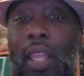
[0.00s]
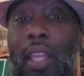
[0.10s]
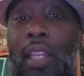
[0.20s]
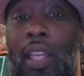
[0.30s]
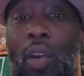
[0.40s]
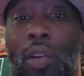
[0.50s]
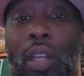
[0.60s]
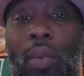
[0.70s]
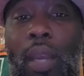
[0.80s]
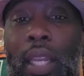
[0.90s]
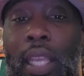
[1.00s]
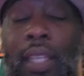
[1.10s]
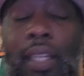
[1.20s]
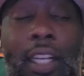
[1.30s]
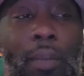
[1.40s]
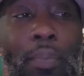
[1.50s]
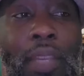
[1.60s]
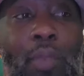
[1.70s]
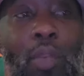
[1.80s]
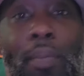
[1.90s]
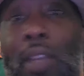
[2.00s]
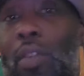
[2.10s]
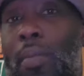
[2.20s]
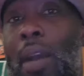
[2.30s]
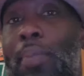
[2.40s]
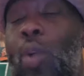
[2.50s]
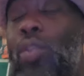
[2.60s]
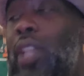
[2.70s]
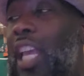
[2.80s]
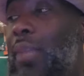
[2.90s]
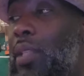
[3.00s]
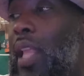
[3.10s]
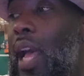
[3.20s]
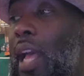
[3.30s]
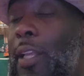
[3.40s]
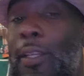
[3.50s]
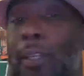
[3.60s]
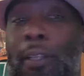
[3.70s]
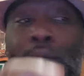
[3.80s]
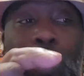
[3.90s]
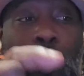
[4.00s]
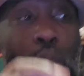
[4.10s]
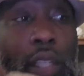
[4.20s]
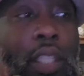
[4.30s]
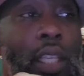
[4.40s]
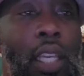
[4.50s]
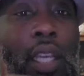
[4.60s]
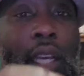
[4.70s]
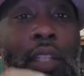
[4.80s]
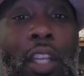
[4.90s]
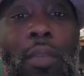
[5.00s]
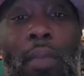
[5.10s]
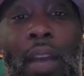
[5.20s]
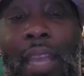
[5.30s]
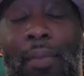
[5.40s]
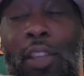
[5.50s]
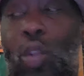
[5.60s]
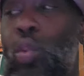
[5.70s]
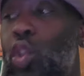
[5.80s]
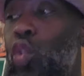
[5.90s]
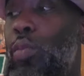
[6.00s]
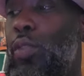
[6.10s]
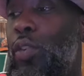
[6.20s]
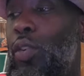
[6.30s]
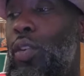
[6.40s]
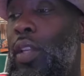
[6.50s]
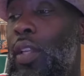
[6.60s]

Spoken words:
and the only way that he can compete with me with my post game slot was to get another Miami YouTuber